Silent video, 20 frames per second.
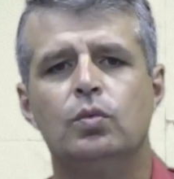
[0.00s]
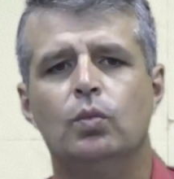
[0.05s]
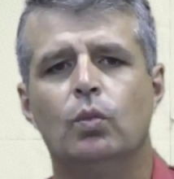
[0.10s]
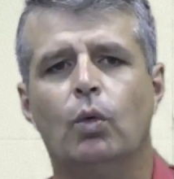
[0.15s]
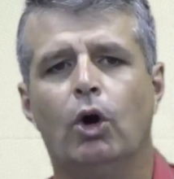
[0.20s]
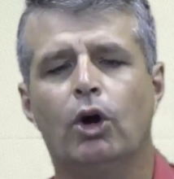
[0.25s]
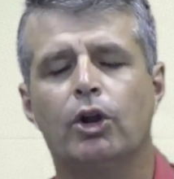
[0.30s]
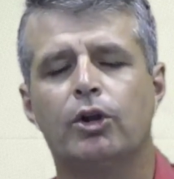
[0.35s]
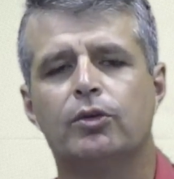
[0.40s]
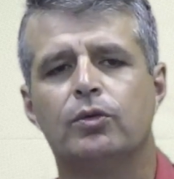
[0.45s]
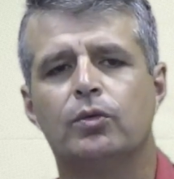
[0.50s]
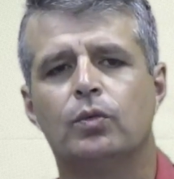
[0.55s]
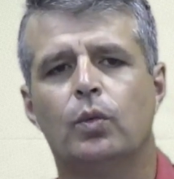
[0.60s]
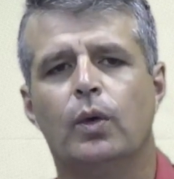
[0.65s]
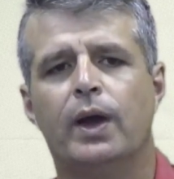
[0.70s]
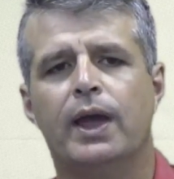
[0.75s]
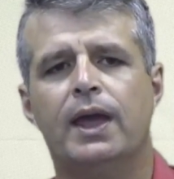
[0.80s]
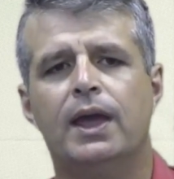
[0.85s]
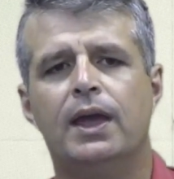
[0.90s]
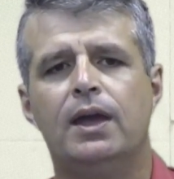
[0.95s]
what,
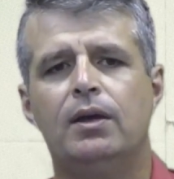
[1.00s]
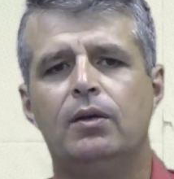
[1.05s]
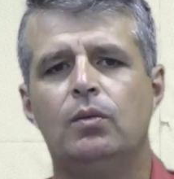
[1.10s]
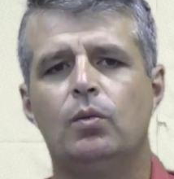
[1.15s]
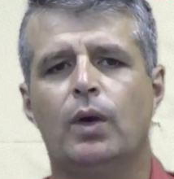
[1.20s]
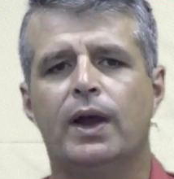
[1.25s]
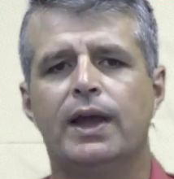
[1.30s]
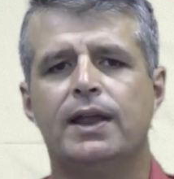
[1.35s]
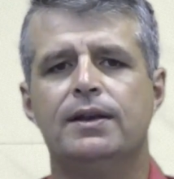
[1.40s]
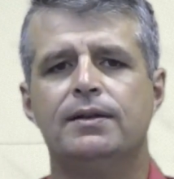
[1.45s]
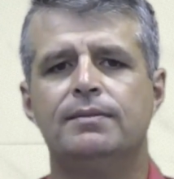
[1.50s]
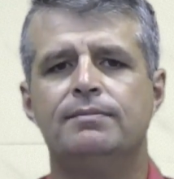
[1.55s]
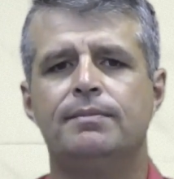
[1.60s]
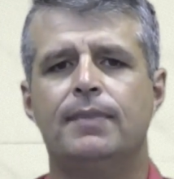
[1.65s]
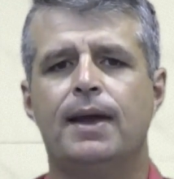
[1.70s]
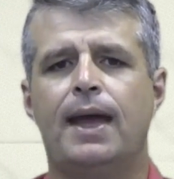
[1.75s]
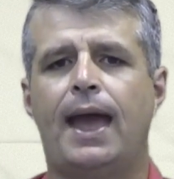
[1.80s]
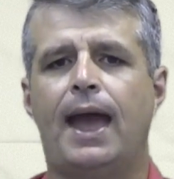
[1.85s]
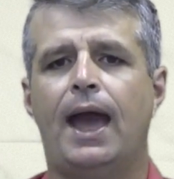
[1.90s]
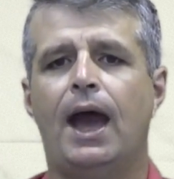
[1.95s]
where, when,
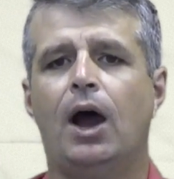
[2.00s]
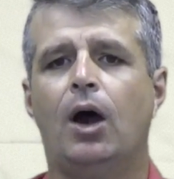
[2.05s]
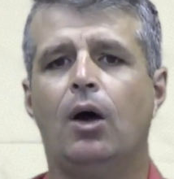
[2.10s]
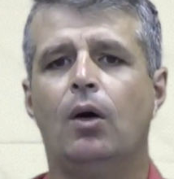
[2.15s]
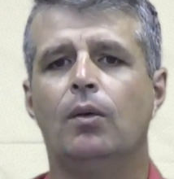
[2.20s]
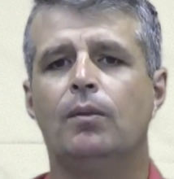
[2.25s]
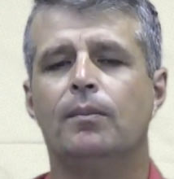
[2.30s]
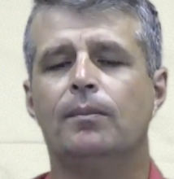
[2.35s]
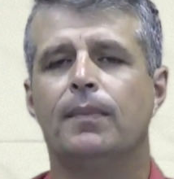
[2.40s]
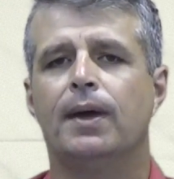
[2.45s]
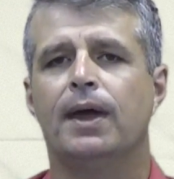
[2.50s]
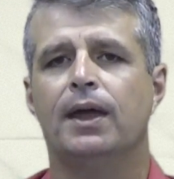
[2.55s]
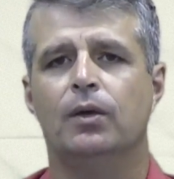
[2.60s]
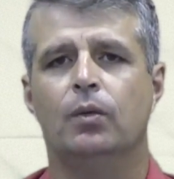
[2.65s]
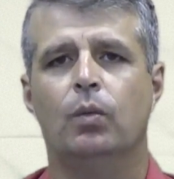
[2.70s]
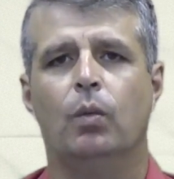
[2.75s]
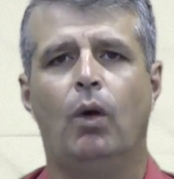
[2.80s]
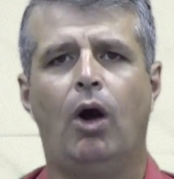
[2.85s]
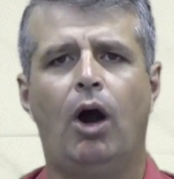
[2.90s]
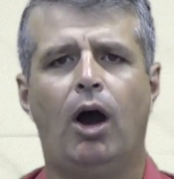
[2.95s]
how, and
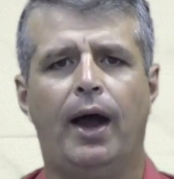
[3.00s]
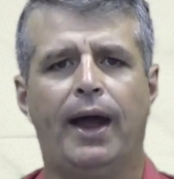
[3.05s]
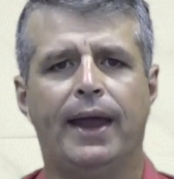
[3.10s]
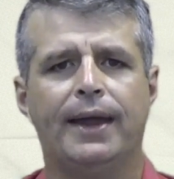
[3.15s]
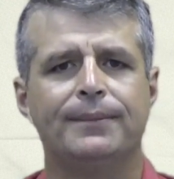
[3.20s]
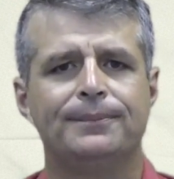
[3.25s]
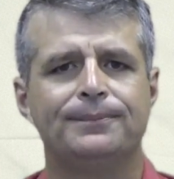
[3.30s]
why.